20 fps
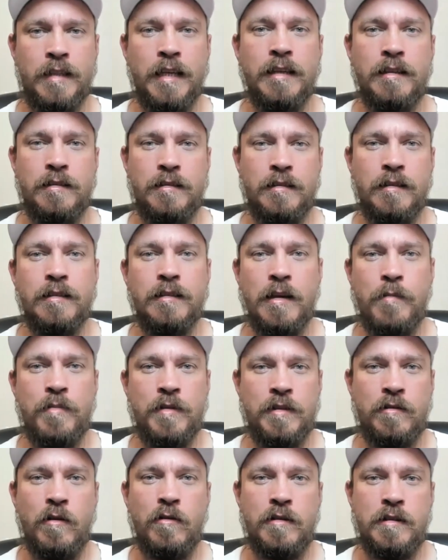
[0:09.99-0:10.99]
This is
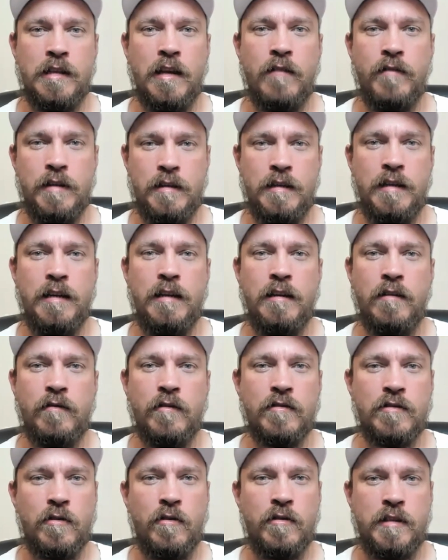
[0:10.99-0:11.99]
episode seventeen
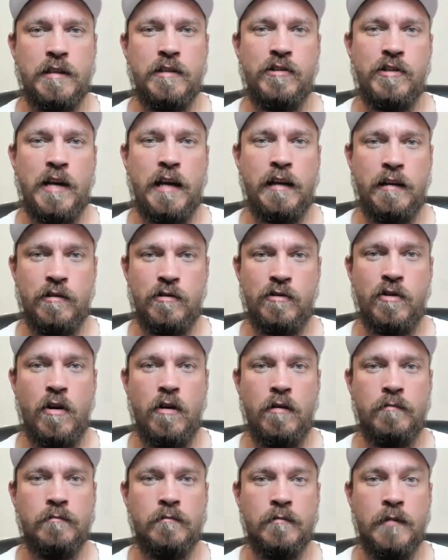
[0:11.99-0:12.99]
of the Sourcing Challenge
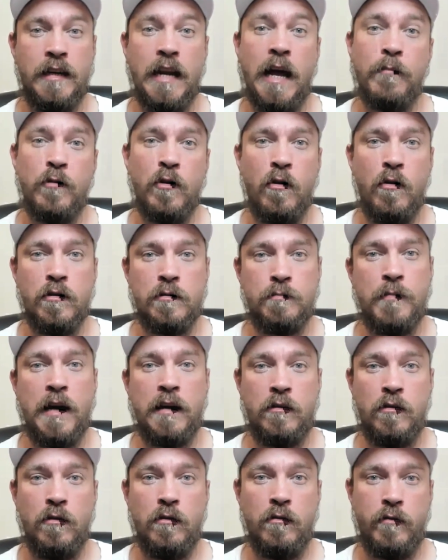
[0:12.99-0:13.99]
Show, and I'm your host,
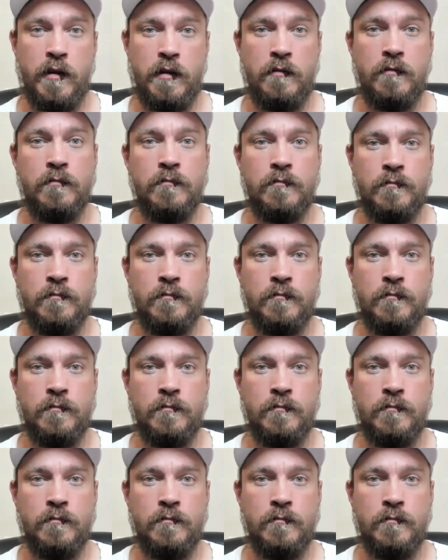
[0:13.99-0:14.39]
Mark Lundgren.